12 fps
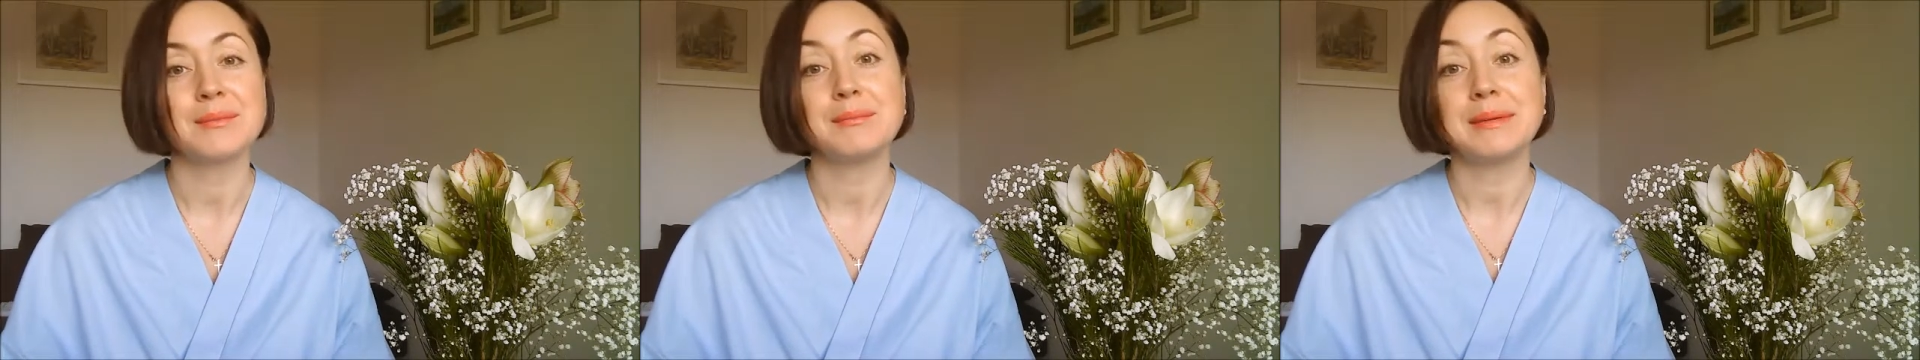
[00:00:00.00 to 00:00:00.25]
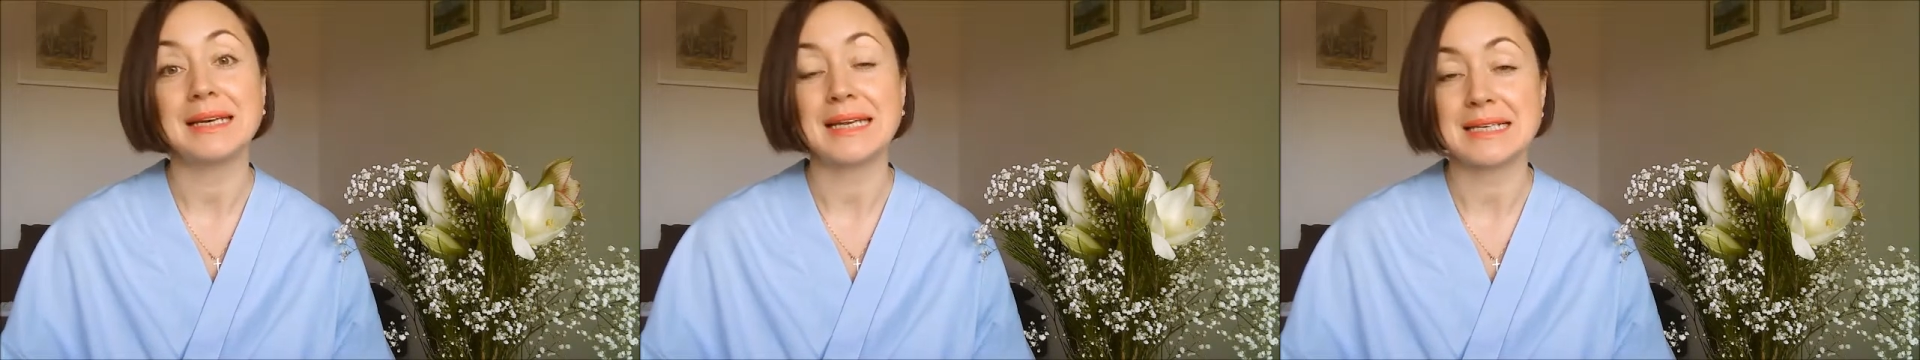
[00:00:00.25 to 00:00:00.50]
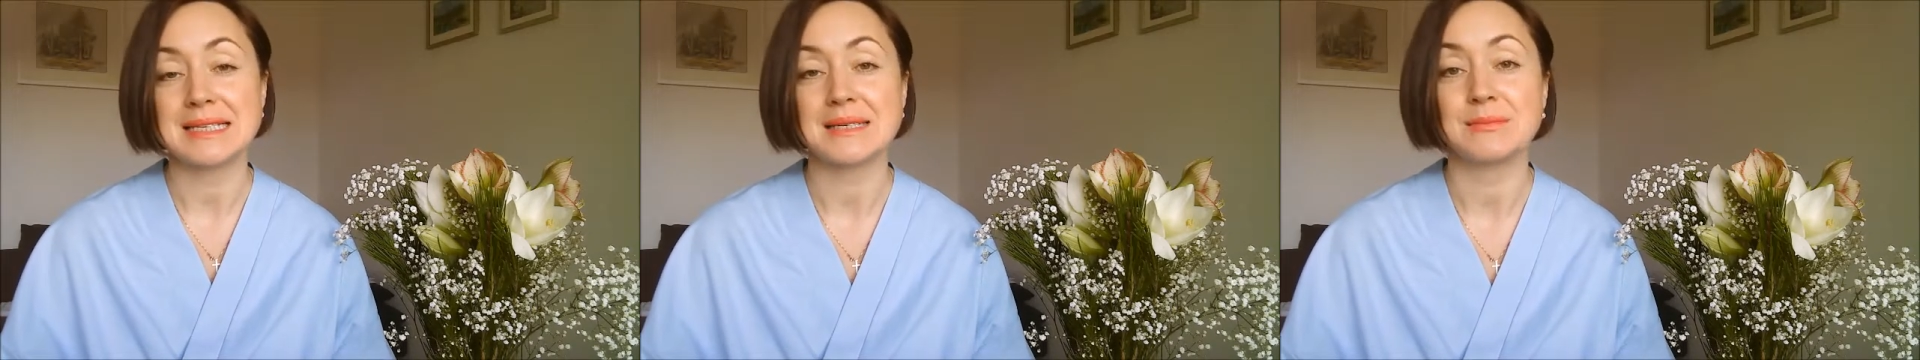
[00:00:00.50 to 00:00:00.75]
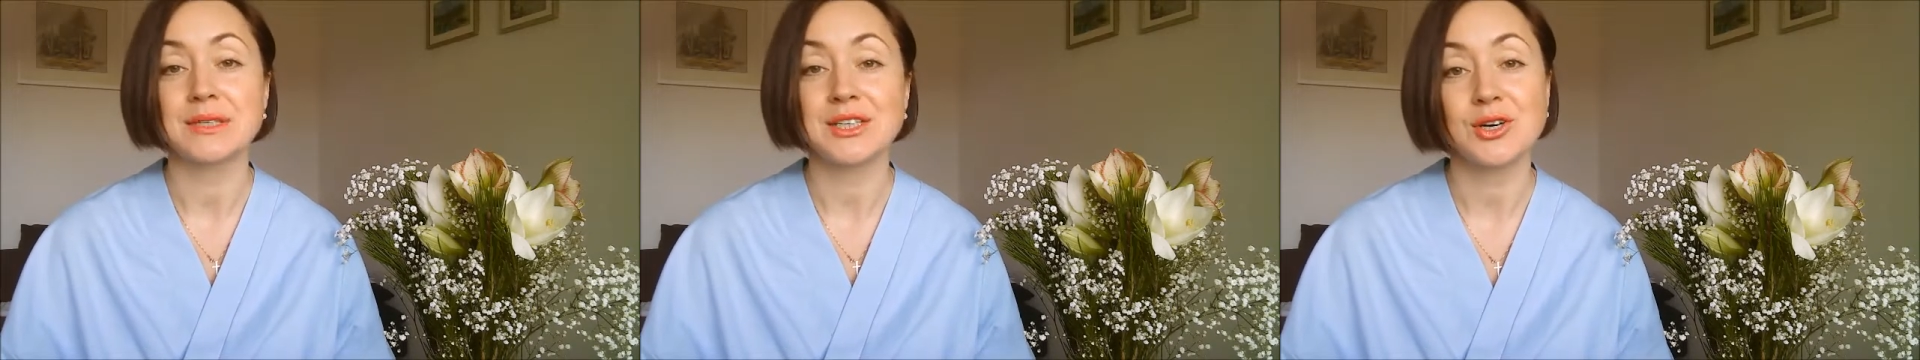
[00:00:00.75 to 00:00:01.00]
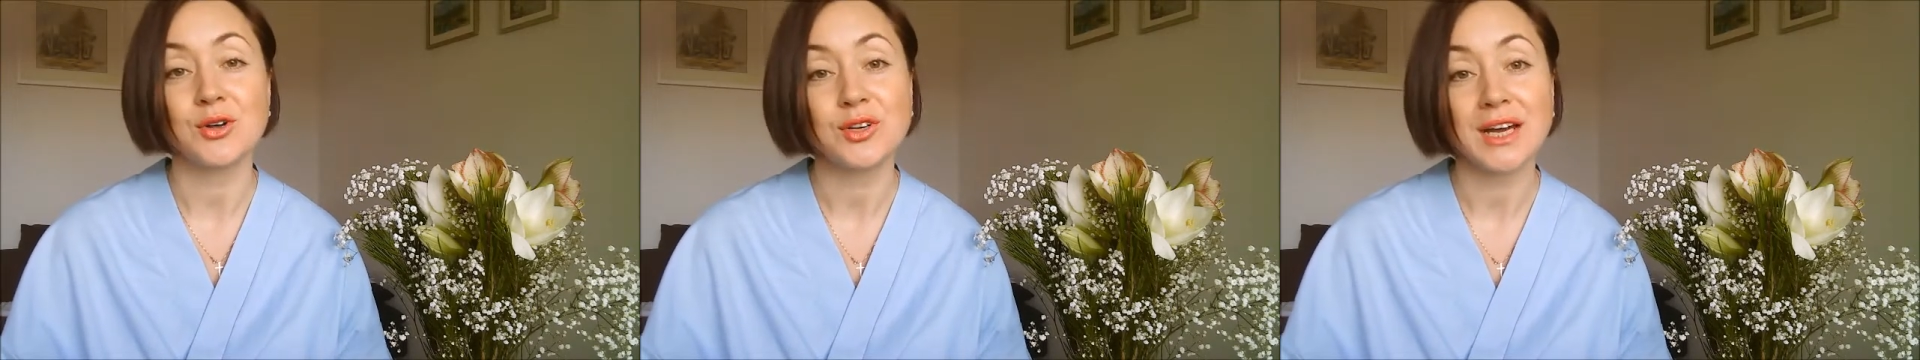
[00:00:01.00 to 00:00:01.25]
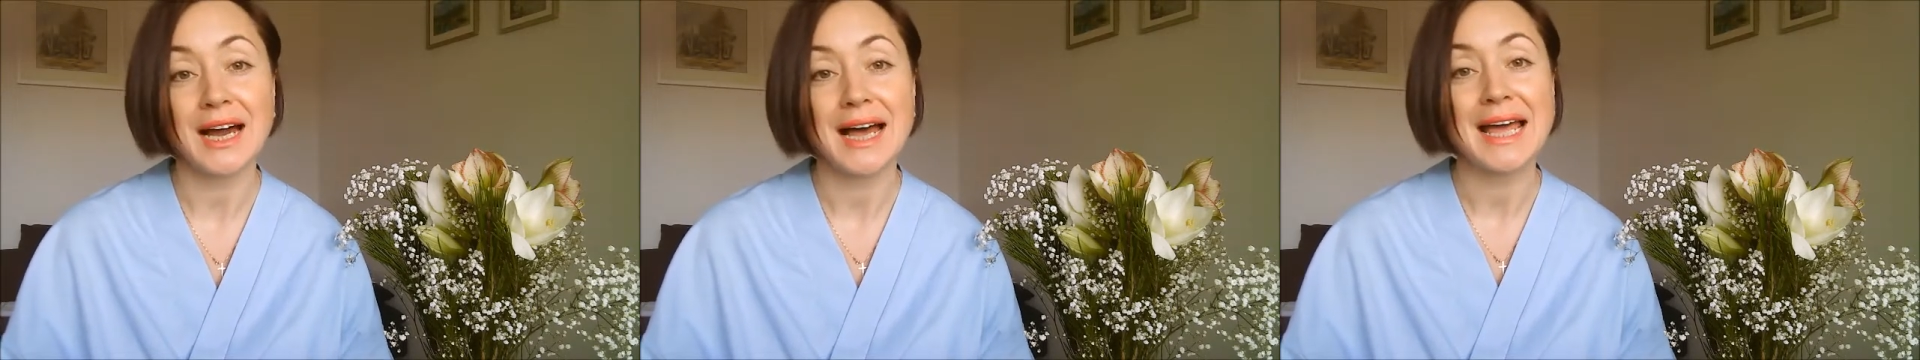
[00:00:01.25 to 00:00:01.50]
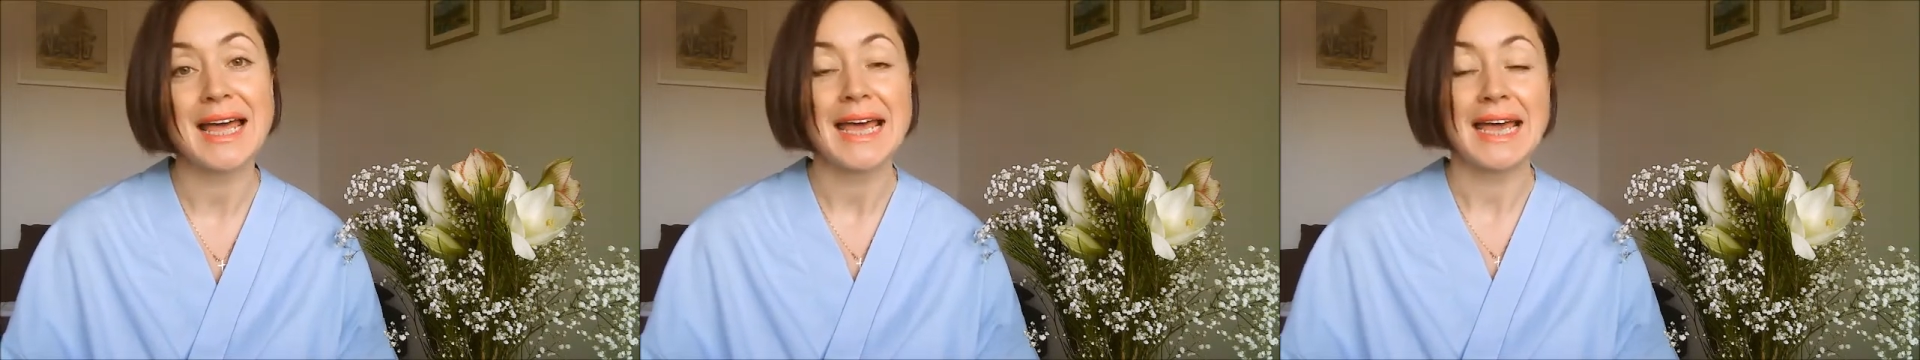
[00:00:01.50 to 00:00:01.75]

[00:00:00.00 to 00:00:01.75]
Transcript: Millésime Tonka,